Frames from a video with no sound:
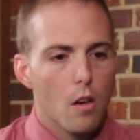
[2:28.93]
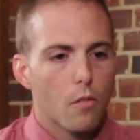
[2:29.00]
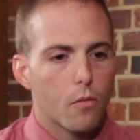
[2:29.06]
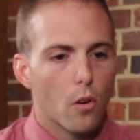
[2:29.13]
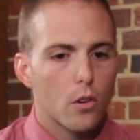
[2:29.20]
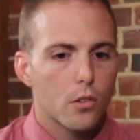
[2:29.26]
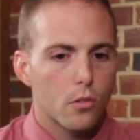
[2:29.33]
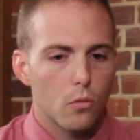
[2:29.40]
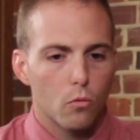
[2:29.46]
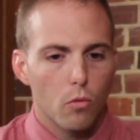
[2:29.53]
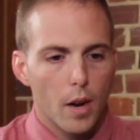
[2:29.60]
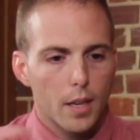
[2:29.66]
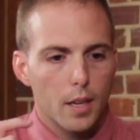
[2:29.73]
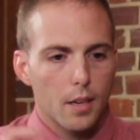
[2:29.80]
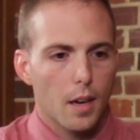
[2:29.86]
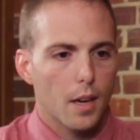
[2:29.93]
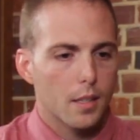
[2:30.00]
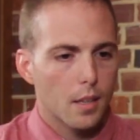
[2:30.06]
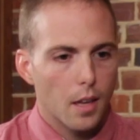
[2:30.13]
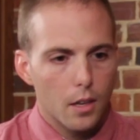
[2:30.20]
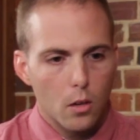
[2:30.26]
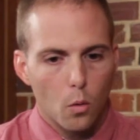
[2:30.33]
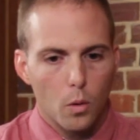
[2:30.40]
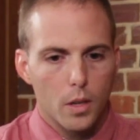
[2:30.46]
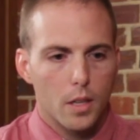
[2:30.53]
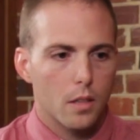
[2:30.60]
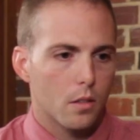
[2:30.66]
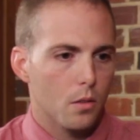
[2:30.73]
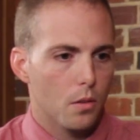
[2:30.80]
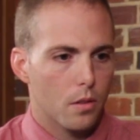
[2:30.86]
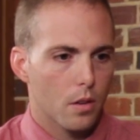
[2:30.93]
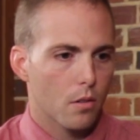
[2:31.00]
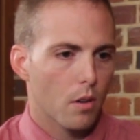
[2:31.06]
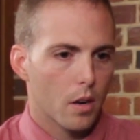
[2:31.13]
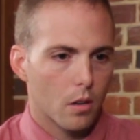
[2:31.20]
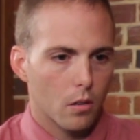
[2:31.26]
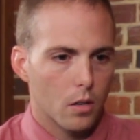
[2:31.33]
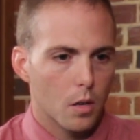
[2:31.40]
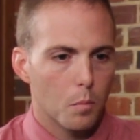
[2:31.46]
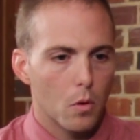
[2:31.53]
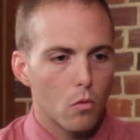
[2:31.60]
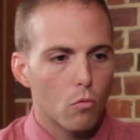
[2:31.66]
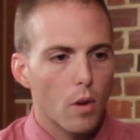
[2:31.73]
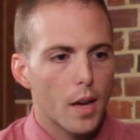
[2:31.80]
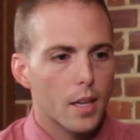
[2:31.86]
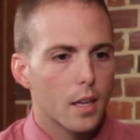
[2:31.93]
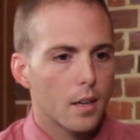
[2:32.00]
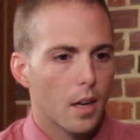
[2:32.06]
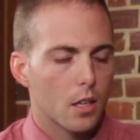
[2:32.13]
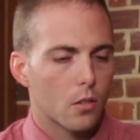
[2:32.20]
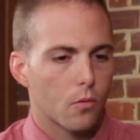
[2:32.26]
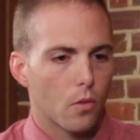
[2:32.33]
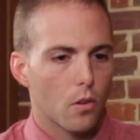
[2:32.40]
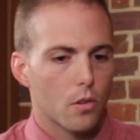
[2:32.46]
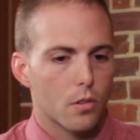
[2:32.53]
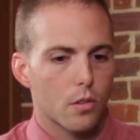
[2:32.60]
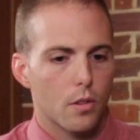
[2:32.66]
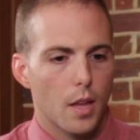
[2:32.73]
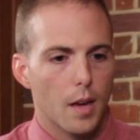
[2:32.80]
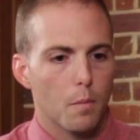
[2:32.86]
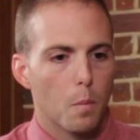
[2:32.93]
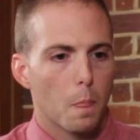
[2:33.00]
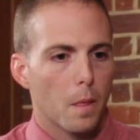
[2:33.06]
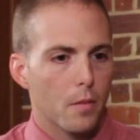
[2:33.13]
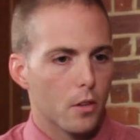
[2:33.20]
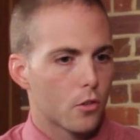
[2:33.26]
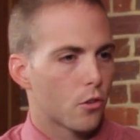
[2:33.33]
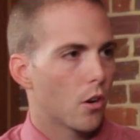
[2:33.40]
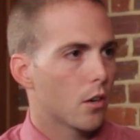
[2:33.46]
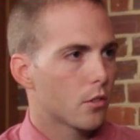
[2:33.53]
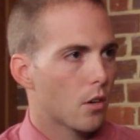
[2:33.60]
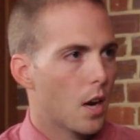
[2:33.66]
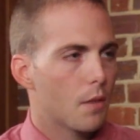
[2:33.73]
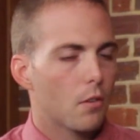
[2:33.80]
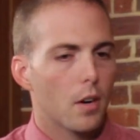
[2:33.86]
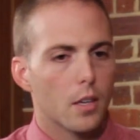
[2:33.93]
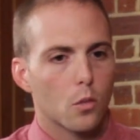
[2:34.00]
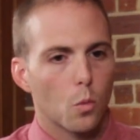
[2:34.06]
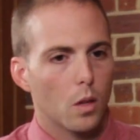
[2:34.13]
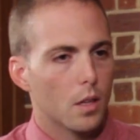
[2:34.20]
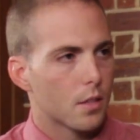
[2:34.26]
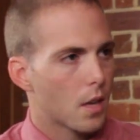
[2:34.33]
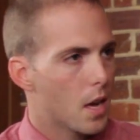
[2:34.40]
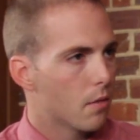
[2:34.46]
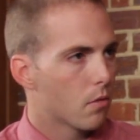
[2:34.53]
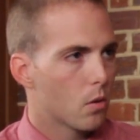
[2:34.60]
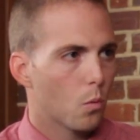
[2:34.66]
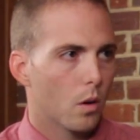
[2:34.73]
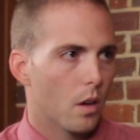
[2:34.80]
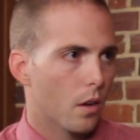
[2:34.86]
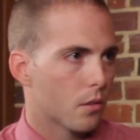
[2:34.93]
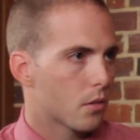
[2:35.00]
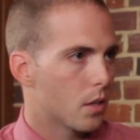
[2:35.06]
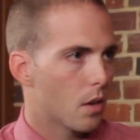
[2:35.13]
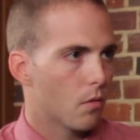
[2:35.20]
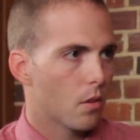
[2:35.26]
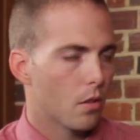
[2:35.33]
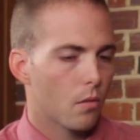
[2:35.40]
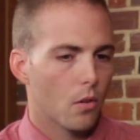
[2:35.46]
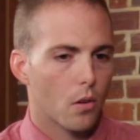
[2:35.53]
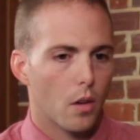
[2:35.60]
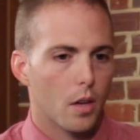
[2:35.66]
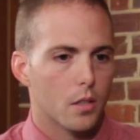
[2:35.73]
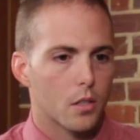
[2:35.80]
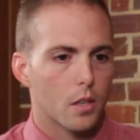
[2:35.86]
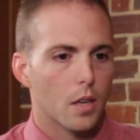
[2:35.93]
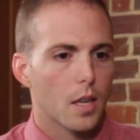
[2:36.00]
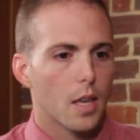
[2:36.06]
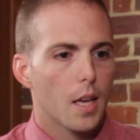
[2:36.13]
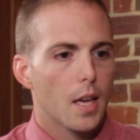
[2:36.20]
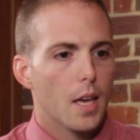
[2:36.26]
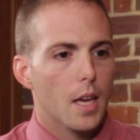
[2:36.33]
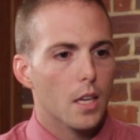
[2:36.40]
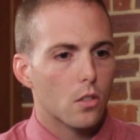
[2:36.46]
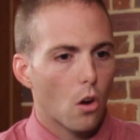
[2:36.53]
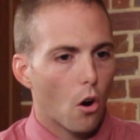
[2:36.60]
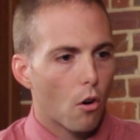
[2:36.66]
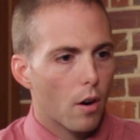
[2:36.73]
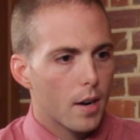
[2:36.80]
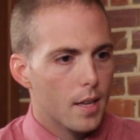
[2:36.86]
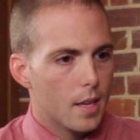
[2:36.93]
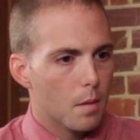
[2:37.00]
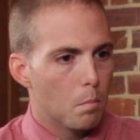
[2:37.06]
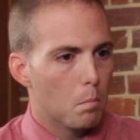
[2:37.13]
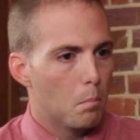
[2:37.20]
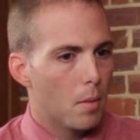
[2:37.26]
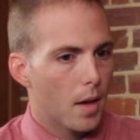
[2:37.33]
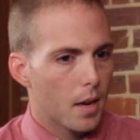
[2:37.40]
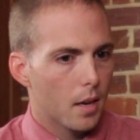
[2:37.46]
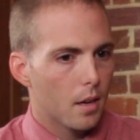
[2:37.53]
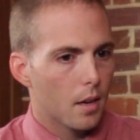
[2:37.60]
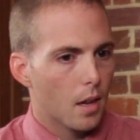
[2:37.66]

First, recognize, I don't want to get too theoretical here, but recognize first that the truck driver, as well as everyone else in every other vocation, is already embedded